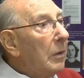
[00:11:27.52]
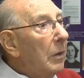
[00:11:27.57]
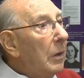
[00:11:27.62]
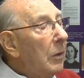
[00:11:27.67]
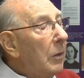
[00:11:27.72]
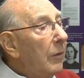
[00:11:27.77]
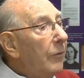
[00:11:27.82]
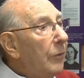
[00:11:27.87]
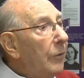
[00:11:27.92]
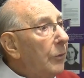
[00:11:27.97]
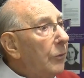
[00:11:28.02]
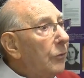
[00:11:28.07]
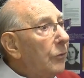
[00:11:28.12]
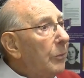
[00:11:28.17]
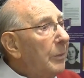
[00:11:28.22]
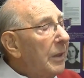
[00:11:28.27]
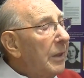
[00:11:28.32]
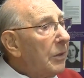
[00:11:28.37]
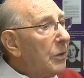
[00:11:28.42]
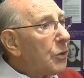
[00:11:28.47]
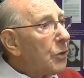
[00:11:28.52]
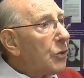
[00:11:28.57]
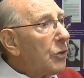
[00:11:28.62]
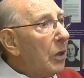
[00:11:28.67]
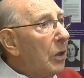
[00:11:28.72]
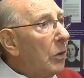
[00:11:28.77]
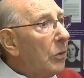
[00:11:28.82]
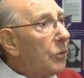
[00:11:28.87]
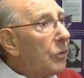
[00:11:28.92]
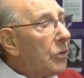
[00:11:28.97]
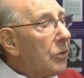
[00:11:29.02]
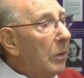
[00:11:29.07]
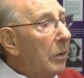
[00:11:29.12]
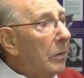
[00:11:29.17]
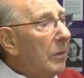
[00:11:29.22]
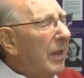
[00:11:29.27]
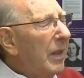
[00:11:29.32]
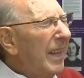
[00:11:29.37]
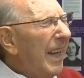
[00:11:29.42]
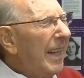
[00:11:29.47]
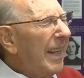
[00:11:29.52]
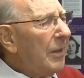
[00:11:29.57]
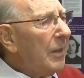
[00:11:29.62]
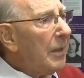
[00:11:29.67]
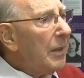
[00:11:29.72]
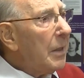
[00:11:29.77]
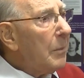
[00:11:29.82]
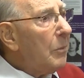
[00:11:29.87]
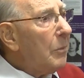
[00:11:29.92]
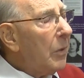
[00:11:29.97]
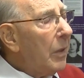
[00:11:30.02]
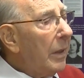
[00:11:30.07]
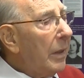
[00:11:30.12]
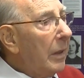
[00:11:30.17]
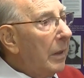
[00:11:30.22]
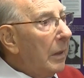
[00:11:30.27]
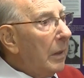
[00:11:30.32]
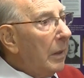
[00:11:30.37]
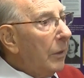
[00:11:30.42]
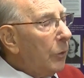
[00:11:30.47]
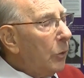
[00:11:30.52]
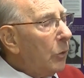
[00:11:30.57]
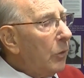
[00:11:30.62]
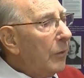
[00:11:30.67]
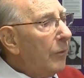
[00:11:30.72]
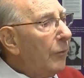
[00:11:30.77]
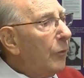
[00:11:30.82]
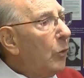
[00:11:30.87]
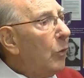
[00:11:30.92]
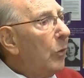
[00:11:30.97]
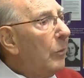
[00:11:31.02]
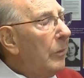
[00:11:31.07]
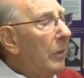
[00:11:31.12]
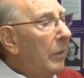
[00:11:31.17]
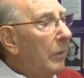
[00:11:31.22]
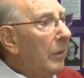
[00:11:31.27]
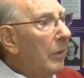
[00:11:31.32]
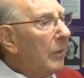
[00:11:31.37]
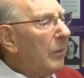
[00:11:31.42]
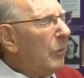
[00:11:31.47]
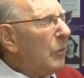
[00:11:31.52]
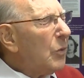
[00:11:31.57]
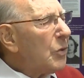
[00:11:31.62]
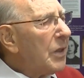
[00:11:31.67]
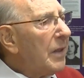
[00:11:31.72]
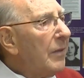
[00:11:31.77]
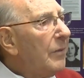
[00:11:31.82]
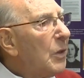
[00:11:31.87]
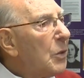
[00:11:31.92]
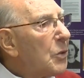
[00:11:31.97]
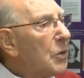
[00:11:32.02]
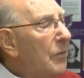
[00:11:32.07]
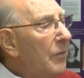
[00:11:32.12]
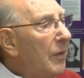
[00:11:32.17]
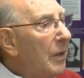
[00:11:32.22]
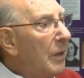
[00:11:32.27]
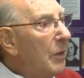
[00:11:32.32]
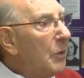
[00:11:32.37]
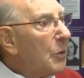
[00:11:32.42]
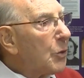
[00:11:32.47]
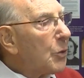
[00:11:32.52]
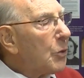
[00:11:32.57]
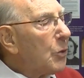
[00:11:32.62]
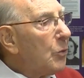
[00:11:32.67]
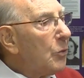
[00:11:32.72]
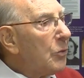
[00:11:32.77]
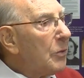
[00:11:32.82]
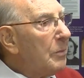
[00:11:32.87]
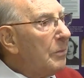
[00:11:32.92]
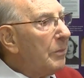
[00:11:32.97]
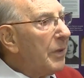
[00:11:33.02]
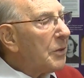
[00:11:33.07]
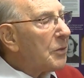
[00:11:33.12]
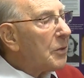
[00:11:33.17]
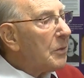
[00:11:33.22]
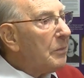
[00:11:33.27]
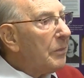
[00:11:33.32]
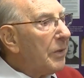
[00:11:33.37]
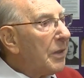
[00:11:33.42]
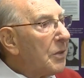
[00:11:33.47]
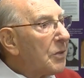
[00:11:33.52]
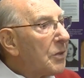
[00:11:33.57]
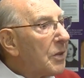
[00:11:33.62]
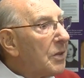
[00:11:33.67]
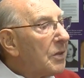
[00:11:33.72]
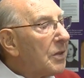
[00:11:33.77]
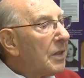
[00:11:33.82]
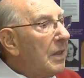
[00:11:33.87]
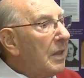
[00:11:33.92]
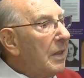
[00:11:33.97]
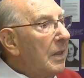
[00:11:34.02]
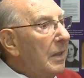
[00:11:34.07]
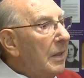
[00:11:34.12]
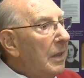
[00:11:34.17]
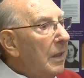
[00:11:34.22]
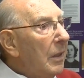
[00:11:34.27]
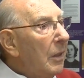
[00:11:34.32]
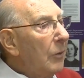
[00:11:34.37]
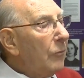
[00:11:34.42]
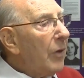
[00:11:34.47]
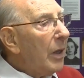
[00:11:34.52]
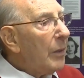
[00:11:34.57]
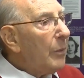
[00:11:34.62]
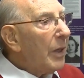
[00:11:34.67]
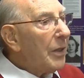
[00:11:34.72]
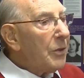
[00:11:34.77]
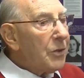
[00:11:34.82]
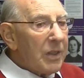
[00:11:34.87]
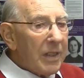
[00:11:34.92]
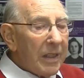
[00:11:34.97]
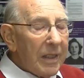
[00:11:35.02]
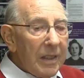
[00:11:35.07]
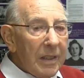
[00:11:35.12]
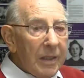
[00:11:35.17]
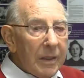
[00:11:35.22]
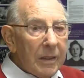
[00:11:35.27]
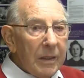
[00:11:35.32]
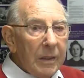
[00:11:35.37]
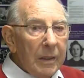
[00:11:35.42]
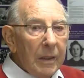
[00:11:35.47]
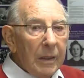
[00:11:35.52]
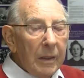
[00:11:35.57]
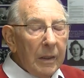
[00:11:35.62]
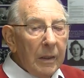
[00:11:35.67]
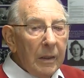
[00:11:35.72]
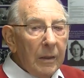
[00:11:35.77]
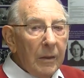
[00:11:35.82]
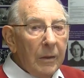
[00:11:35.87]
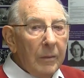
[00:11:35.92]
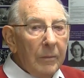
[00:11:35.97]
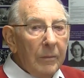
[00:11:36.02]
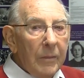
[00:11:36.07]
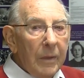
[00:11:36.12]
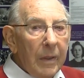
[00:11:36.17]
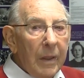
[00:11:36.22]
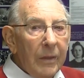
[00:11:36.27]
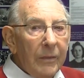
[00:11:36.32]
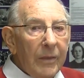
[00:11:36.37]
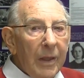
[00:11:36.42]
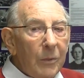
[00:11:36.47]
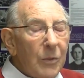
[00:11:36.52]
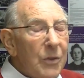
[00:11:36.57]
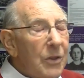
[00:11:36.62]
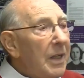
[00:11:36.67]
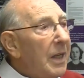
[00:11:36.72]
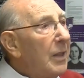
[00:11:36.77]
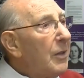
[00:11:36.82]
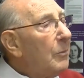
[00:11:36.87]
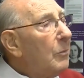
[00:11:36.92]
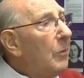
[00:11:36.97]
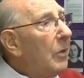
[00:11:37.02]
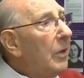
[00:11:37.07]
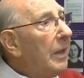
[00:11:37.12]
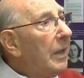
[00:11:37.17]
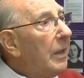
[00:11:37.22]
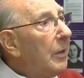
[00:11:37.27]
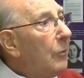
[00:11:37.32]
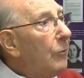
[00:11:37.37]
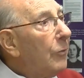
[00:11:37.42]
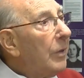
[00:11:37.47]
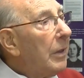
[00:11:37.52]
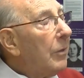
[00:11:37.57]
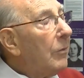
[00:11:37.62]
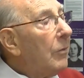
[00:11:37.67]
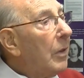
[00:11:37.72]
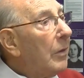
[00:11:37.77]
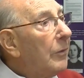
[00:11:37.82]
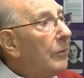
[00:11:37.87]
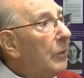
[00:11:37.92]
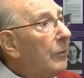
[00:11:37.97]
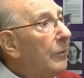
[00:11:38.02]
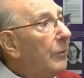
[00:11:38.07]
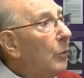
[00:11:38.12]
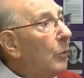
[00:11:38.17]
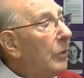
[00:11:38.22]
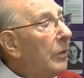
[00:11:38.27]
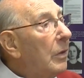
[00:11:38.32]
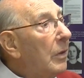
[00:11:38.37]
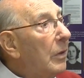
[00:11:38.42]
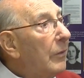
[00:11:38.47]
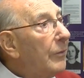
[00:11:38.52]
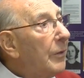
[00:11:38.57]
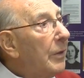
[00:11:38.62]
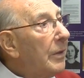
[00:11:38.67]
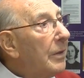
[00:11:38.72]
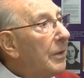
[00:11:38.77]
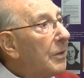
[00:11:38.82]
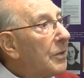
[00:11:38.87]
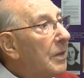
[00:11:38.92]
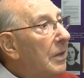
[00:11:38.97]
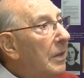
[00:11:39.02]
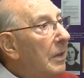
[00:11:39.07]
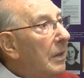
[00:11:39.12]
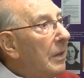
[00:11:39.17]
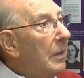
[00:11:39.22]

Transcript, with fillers: uh, for, to be discharged, handed in my uniform, and was given a civilian suit and bits and pieces, a railway ticket, um, and that was the end of my career after four and a half years.